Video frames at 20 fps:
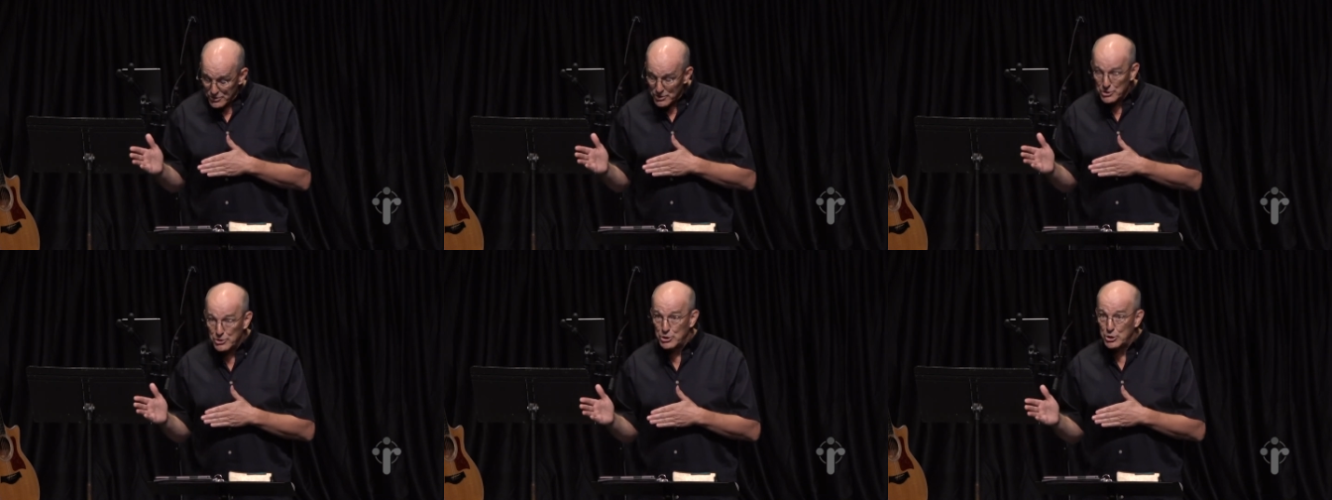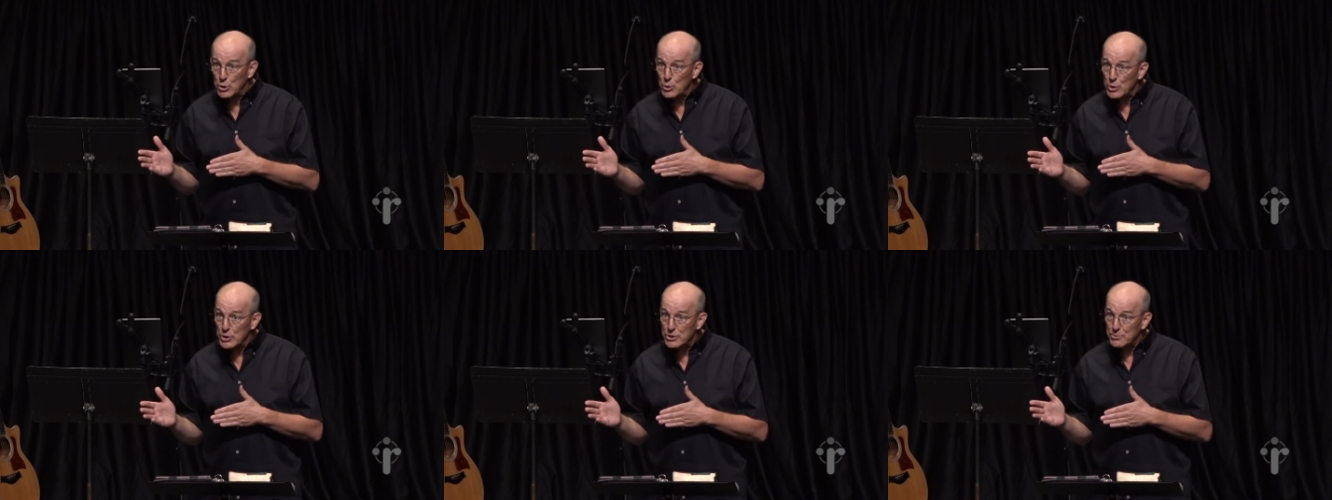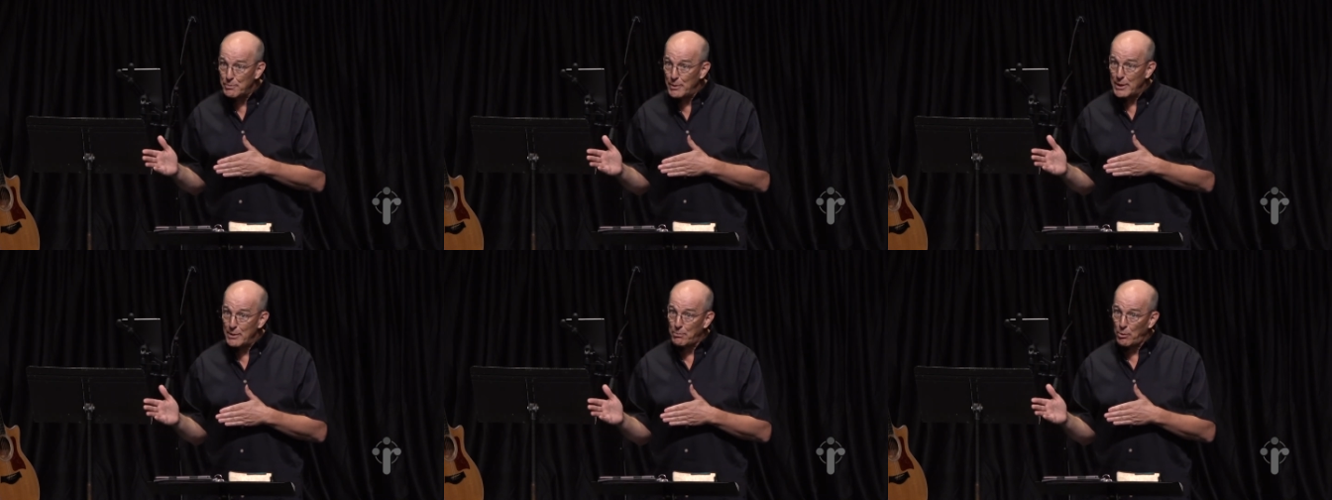the
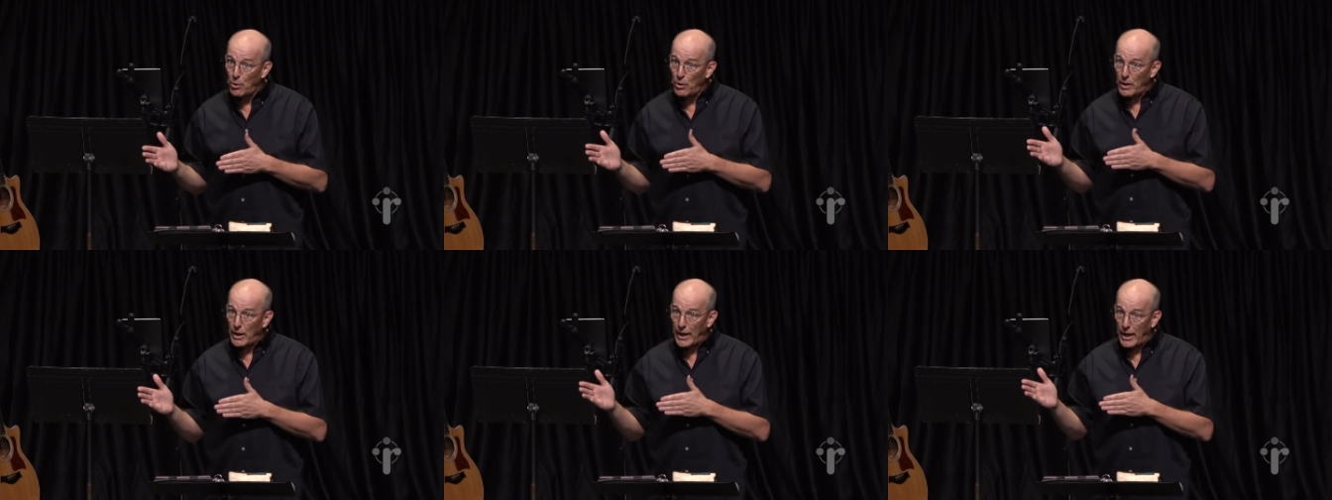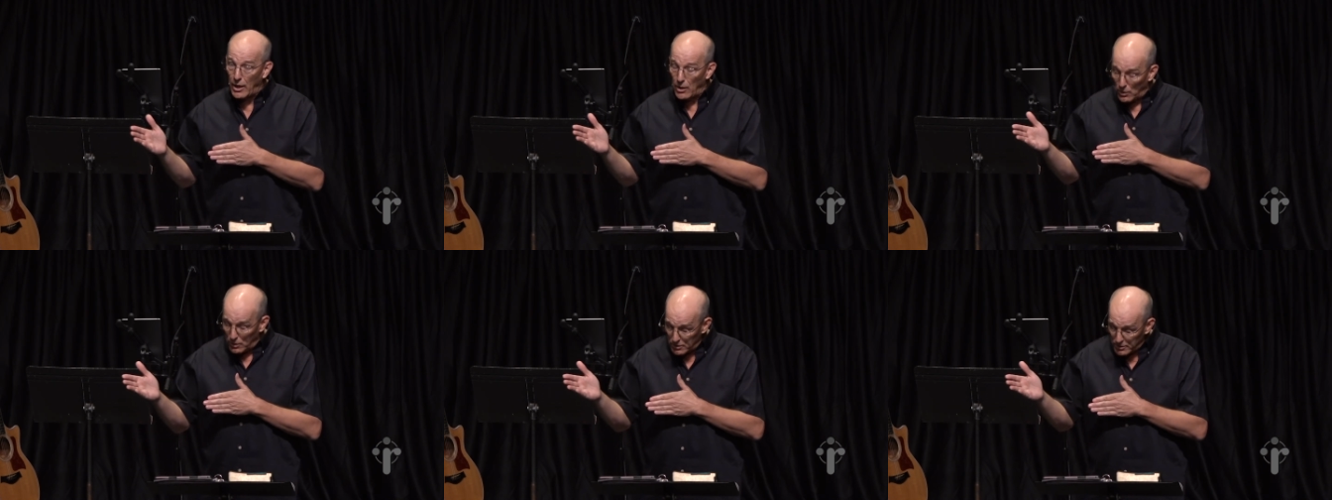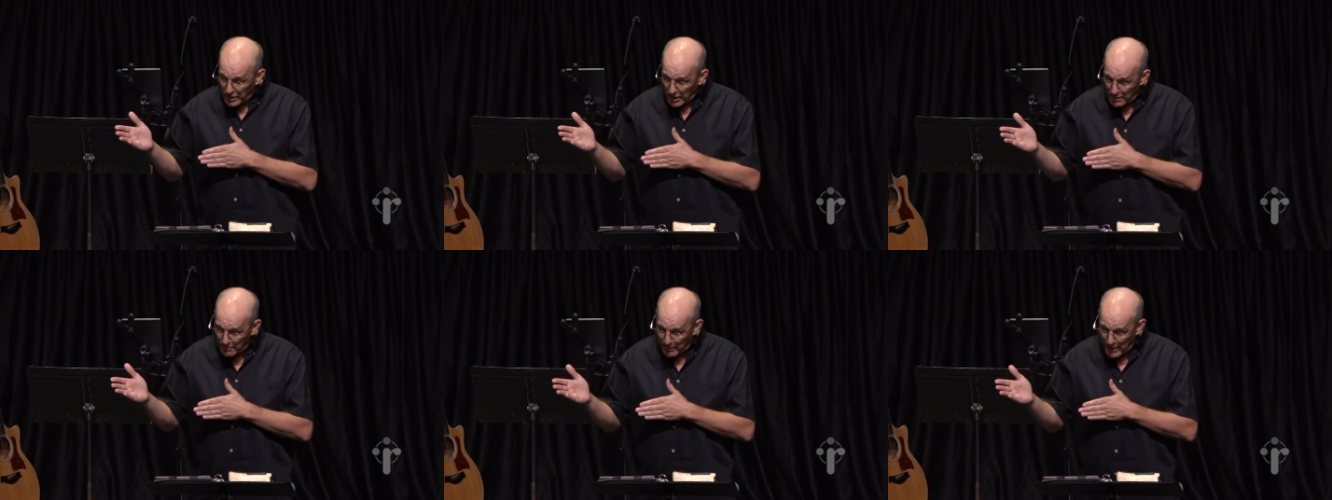Jewish people
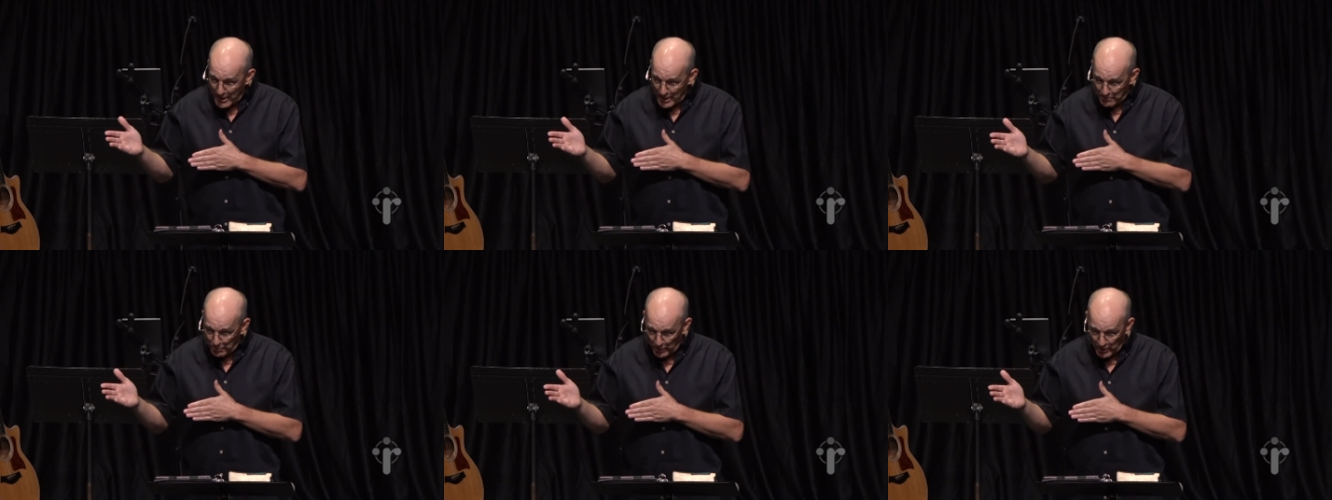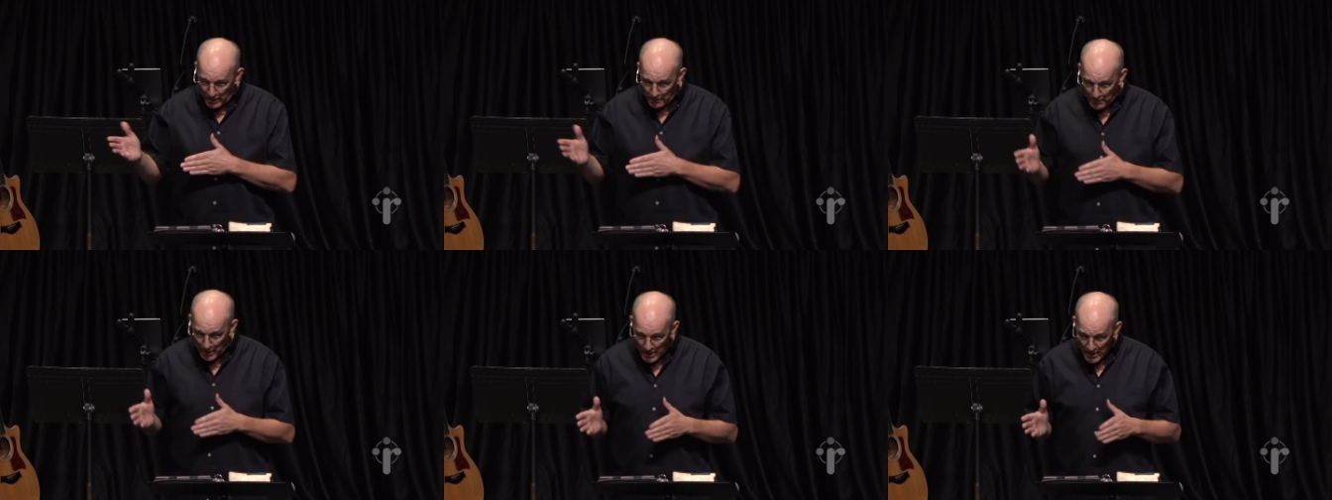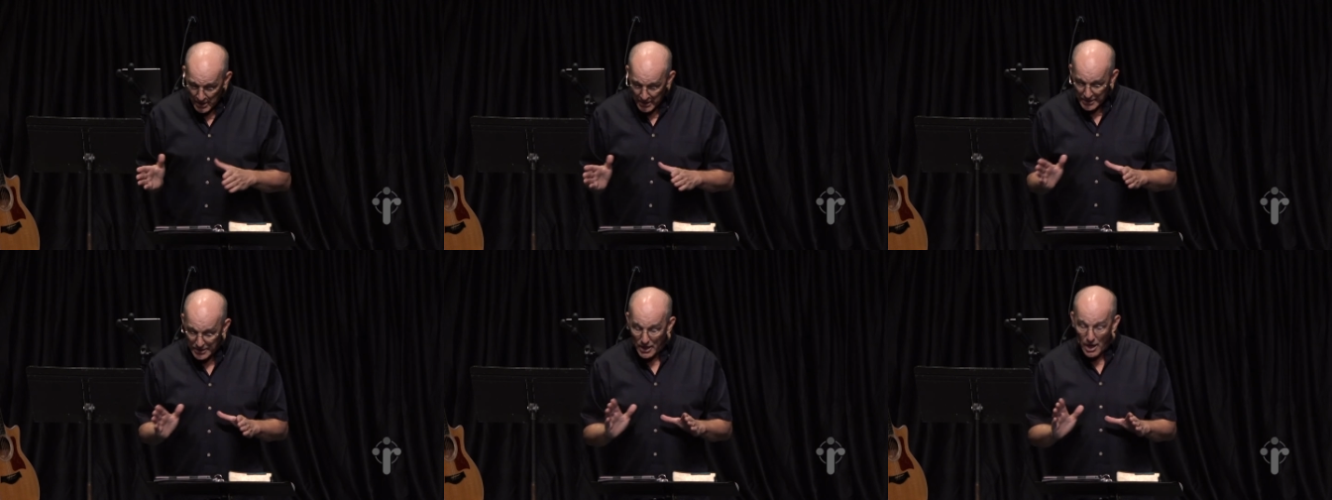held up Abraham
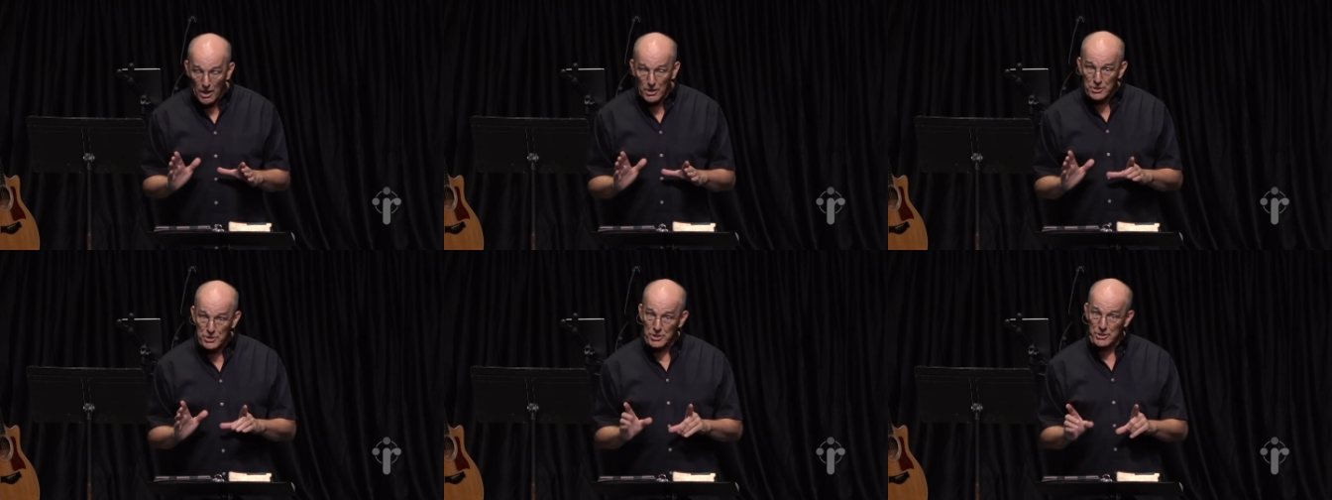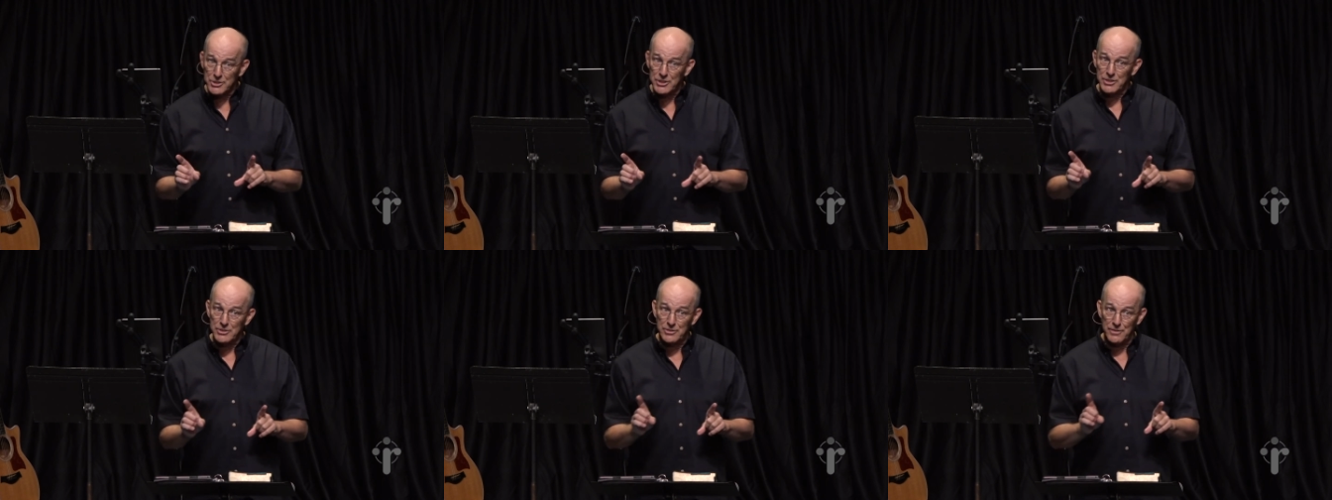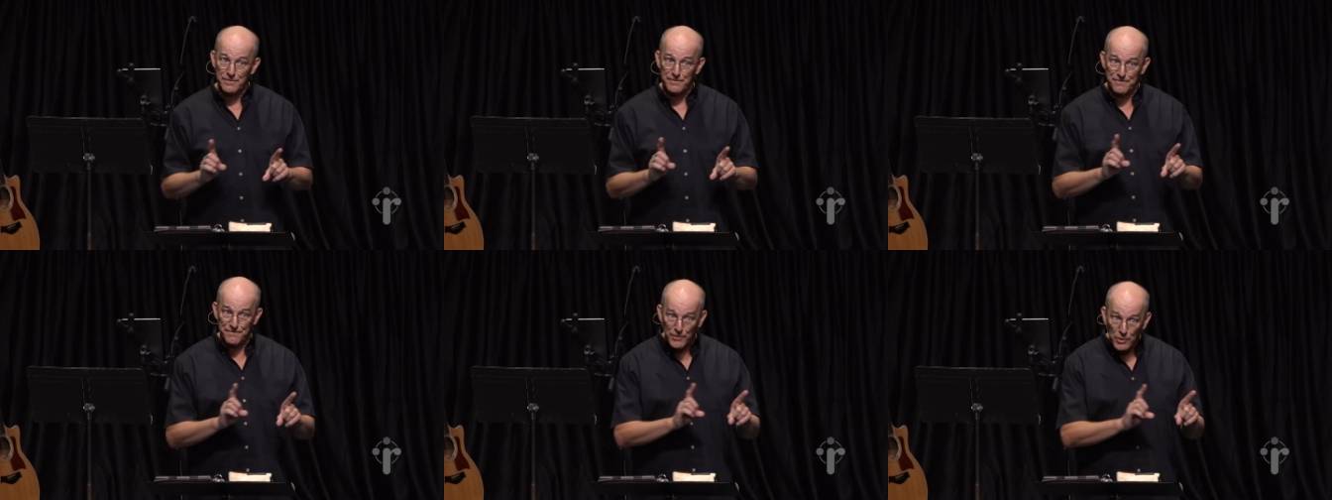not just as
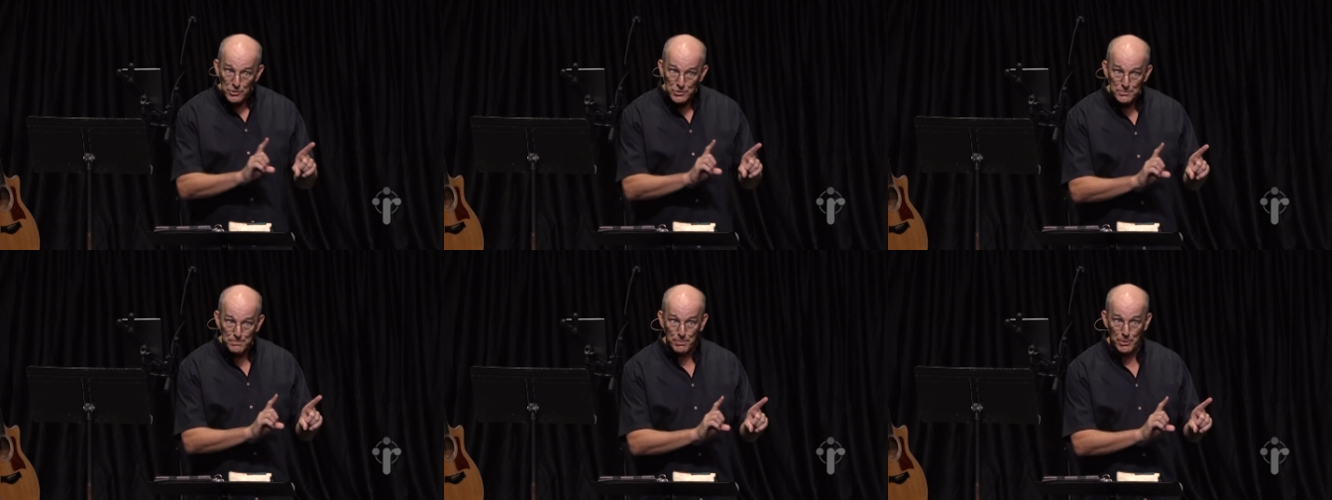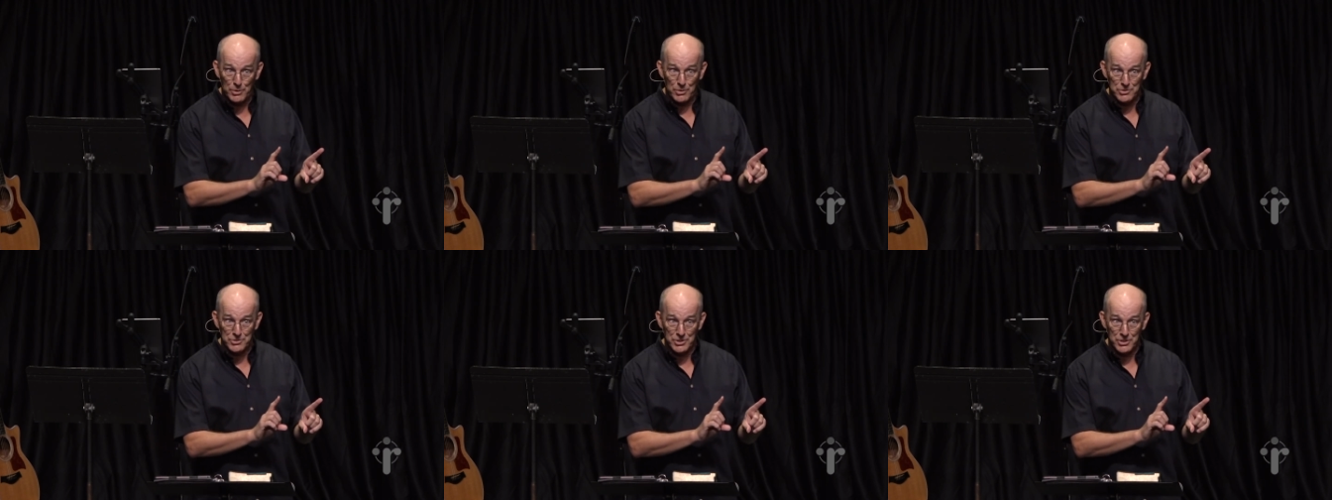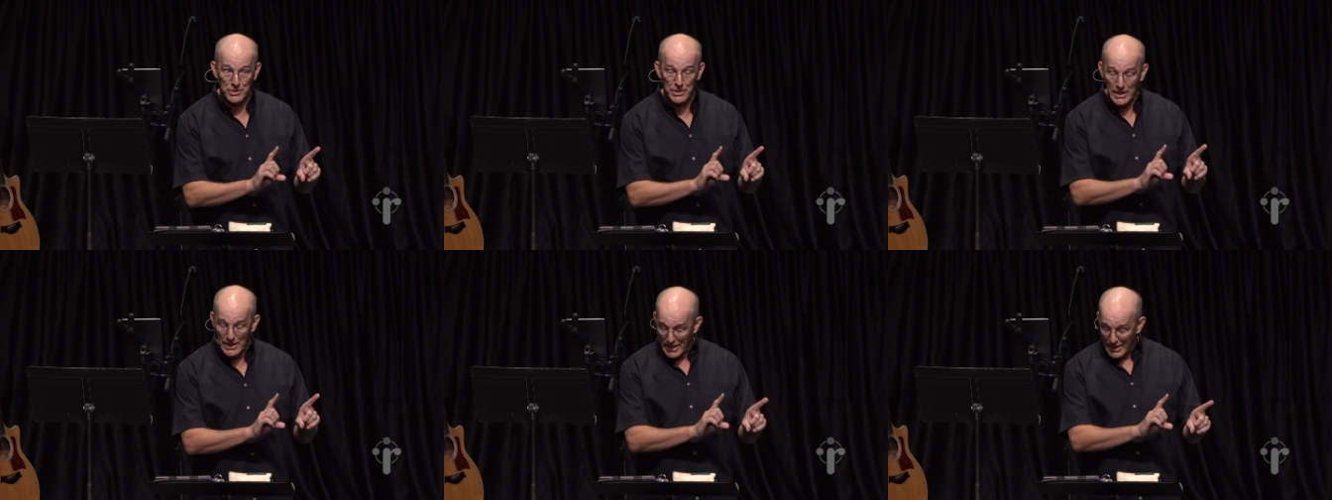the first
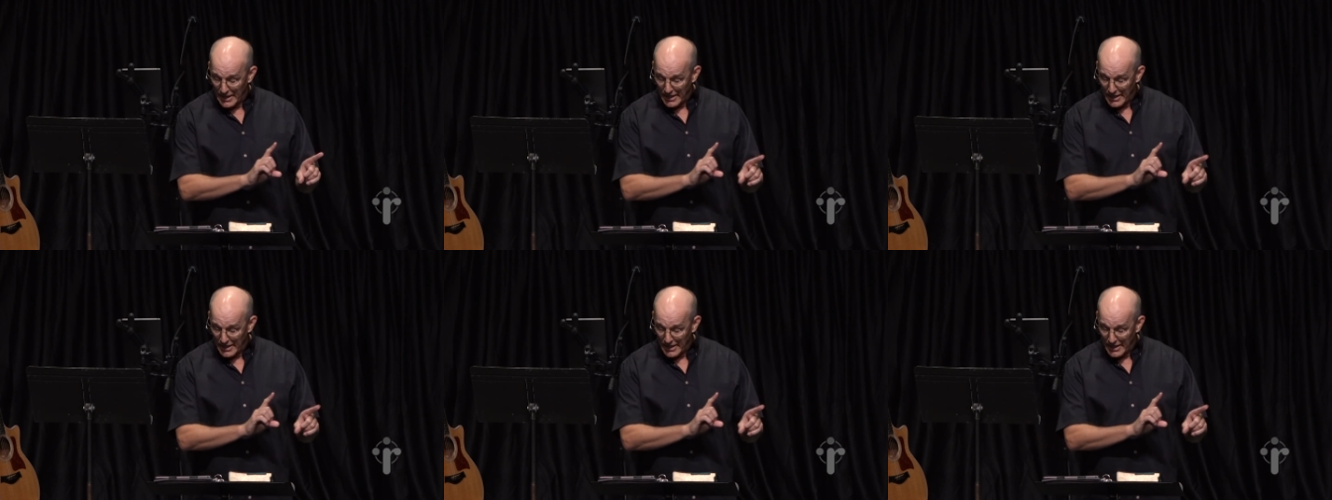person